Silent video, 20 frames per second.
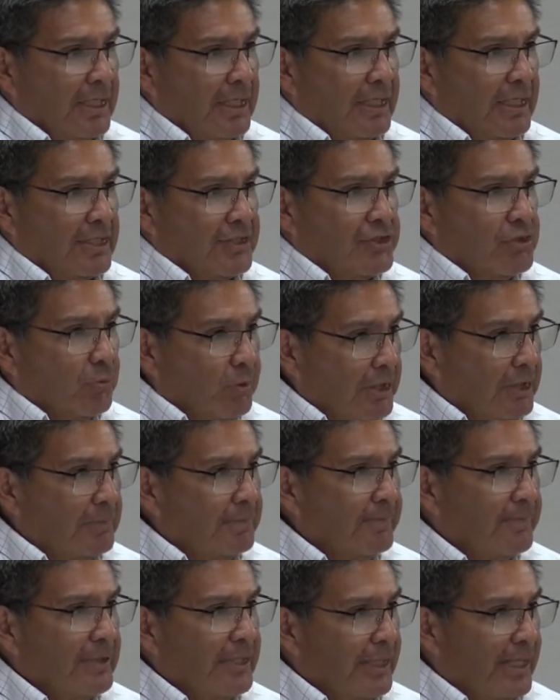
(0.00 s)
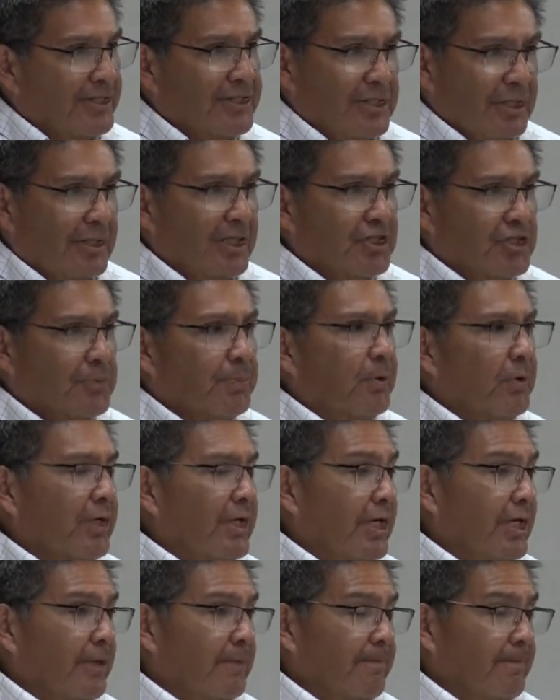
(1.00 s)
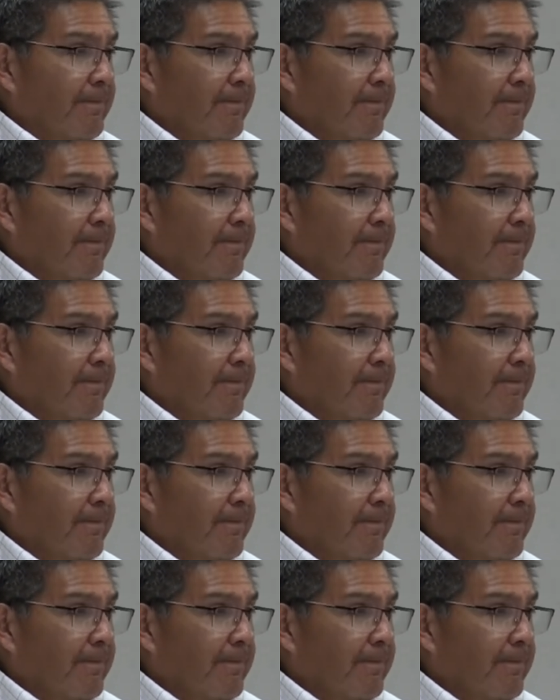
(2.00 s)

And I said, Well, I said, let's pray.